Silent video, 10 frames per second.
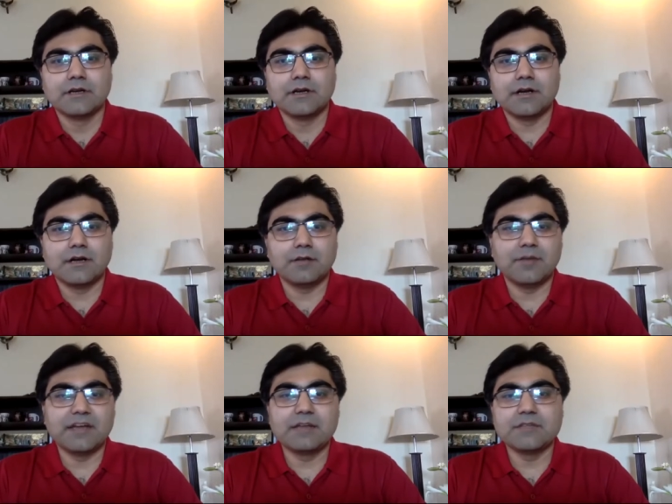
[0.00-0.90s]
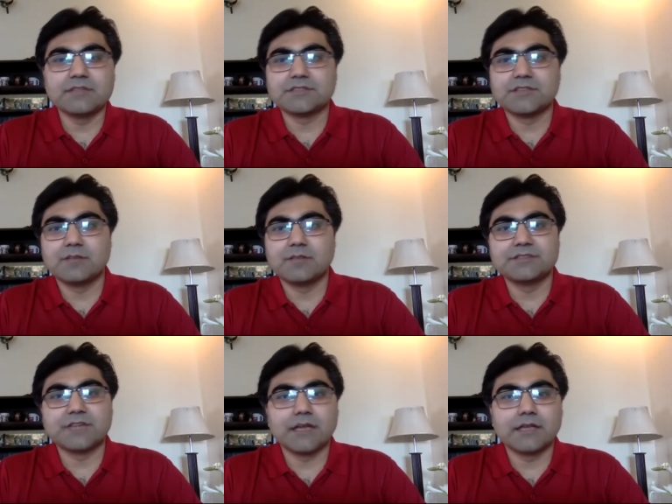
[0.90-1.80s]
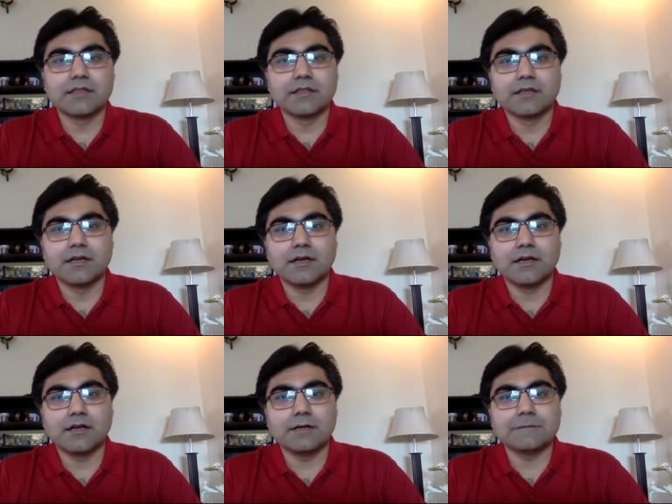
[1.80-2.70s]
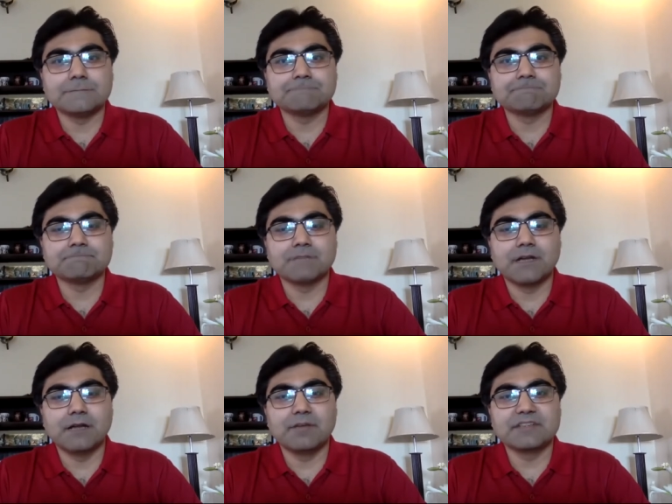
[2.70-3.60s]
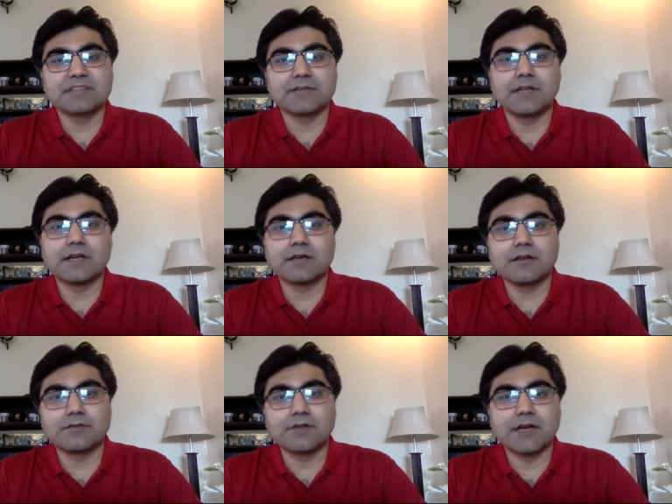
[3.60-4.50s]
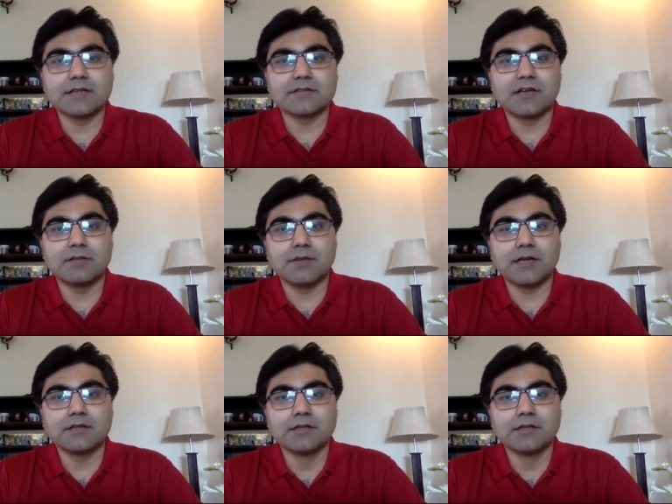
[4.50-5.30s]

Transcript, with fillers: Uh, my name is Zishan bin Shahid. Uh, I am Executive Director of TiE Islamabad.